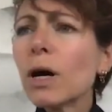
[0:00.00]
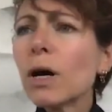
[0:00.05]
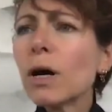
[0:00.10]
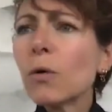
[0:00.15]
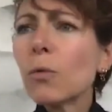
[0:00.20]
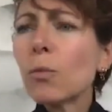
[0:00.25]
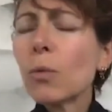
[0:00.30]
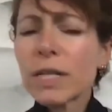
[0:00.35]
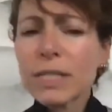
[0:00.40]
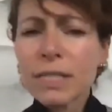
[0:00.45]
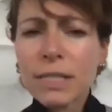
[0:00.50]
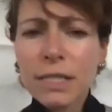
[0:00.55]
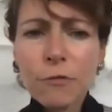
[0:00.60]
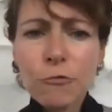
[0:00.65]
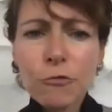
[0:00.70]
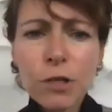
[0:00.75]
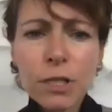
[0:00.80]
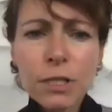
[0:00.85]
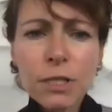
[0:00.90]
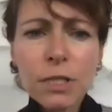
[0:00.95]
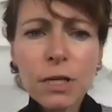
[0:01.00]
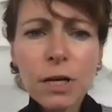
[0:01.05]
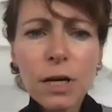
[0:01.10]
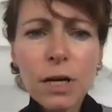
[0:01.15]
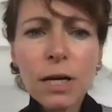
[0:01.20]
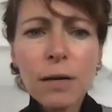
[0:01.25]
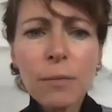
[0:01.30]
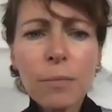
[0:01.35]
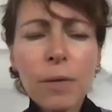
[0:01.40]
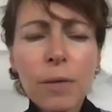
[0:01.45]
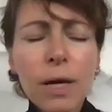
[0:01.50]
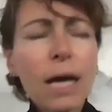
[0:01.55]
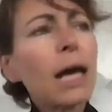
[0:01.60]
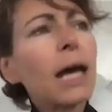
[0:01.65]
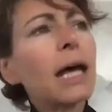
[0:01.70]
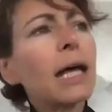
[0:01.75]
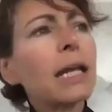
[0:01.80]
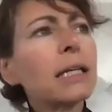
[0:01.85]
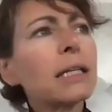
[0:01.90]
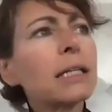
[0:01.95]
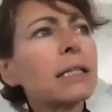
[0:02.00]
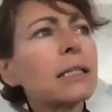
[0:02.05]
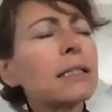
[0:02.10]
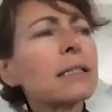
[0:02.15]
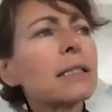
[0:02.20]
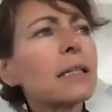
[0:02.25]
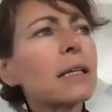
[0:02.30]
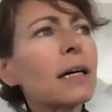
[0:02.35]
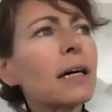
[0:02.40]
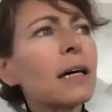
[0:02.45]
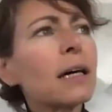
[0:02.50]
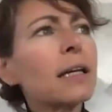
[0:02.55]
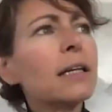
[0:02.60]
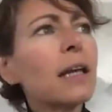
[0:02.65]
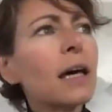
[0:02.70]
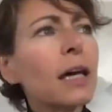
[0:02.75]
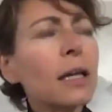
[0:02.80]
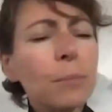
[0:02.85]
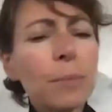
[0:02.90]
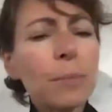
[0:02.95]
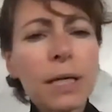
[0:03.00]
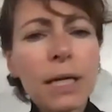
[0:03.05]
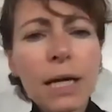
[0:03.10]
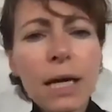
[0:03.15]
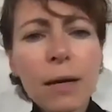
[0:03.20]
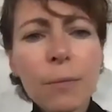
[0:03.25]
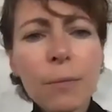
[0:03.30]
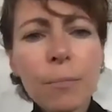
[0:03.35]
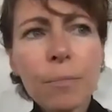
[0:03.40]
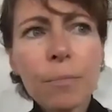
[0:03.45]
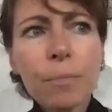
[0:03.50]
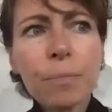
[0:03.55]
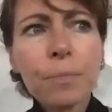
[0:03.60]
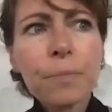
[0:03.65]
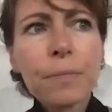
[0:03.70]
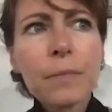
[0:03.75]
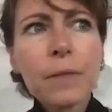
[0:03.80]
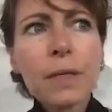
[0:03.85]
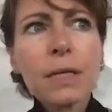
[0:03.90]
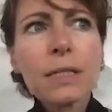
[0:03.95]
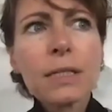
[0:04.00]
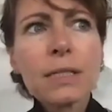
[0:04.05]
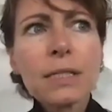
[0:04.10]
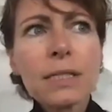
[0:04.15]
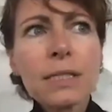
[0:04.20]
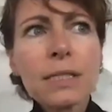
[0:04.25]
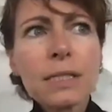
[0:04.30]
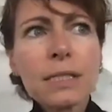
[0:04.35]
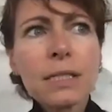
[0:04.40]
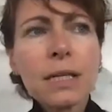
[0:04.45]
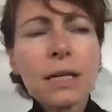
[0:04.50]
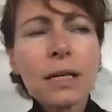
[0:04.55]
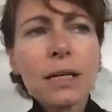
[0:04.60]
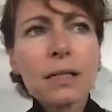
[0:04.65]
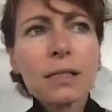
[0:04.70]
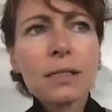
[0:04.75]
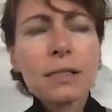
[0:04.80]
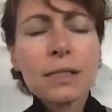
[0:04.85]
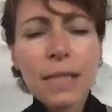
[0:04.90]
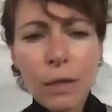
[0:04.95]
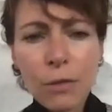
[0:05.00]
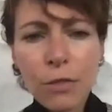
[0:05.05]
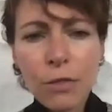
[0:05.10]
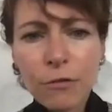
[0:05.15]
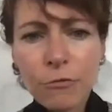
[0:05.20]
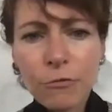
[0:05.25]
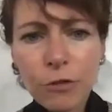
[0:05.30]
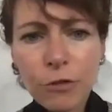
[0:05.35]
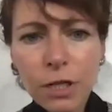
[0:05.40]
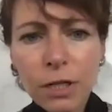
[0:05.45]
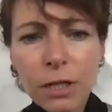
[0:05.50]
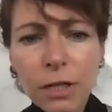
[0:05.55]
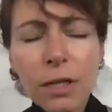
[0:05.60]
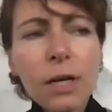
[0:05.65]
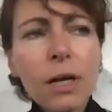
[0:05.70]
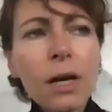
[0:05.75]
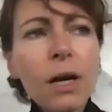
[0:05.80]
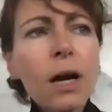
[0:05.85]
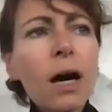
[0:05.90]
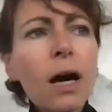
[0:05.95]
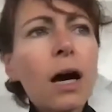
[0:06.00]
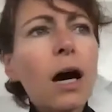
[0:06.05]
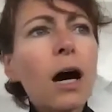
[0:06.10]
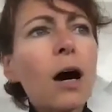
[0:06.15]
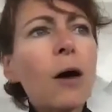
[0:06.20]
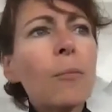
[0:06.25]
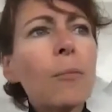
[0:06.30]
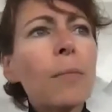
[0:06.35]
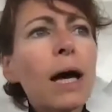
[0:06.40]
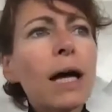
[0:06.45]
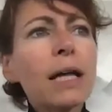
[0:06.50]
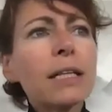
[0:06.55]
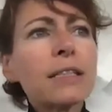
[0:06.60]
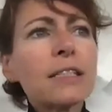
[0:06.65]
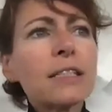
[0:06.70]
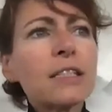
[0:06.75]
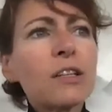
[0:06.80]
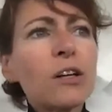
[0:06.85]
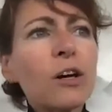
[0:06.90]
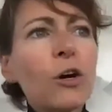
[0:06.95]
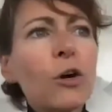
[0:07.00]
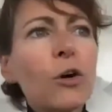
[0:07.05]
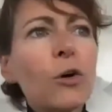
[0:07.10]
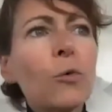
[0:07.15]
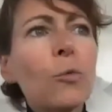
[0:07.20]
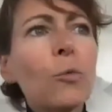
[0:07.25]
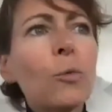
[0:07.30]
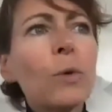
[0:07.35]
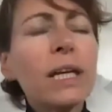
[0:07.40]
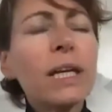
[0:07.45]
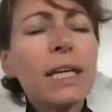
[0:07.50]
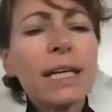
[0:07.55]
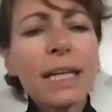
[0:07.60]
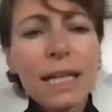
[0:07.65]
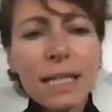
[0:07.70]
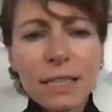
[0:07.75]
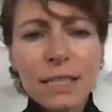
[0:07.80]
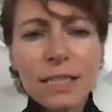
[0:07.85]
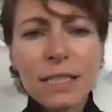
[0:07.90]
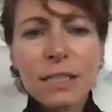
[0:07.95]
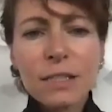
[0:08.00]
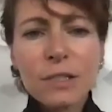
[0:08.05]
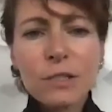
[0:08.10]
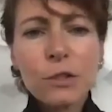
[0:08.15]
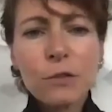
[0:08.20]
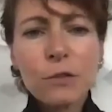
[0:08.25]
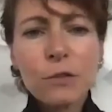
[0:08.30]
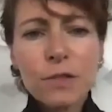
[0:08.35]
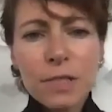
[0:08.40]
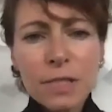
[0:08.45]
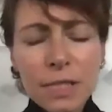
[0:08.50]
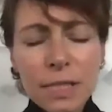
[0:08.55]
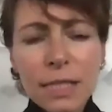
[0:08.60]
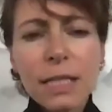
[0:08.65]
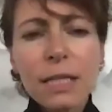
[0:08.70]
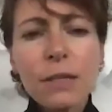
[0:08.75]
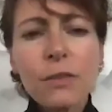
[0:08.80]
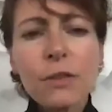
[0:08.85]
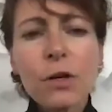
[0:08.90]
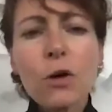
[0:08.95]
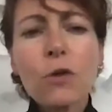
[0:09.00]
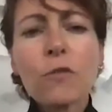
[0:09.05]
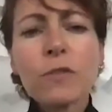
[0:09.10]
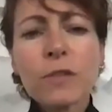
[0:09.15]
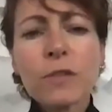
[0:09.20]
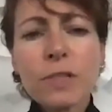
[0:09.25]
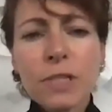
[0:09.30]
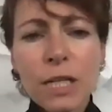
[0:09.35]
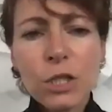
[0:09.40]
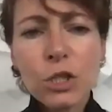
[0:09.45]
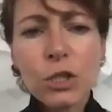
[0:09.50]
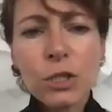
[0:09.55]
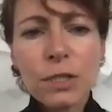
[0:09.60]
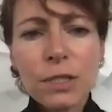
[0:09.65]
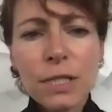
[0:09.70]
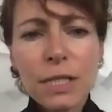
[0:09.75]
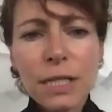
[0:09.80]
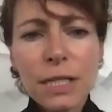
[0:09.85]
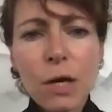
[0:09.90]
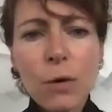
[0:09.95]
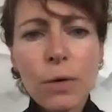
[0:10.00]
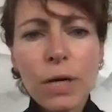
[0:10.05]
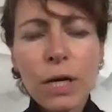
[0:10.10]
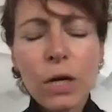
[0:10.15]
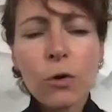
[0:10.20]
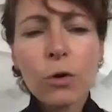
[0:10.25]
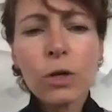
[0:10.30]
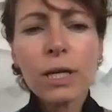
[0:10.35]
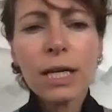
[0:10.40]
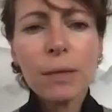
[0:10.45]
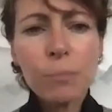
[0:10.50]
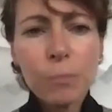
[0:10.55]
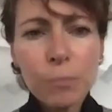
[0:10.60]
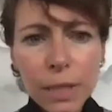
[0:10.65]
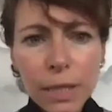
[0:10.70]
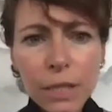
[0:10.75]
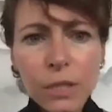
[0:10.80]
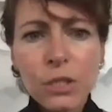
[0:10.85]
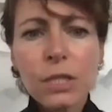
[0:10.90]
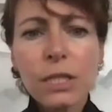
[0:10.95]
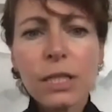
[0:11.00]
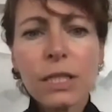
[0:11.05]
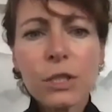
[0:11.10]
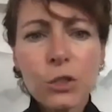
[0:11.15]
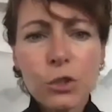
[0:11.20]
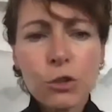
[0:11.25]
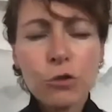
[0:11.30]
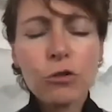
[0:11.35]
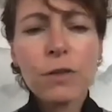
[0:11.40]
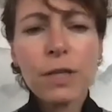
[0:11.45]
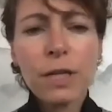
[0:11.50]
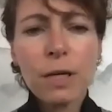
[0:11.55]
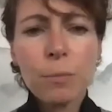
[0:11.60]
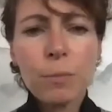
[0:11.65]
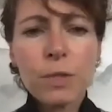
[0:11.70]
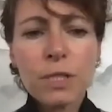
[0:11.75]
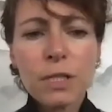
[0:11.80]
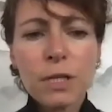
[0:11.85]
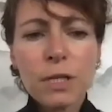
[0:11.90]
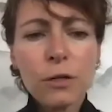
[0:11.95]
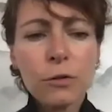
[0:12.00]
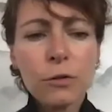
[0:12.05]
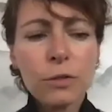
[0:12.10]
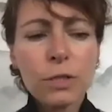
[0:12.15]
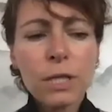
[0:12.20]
West Africa time and 9 p.m. South Africa. And so we get to sort of see the conversations that are going on immediately during the episode.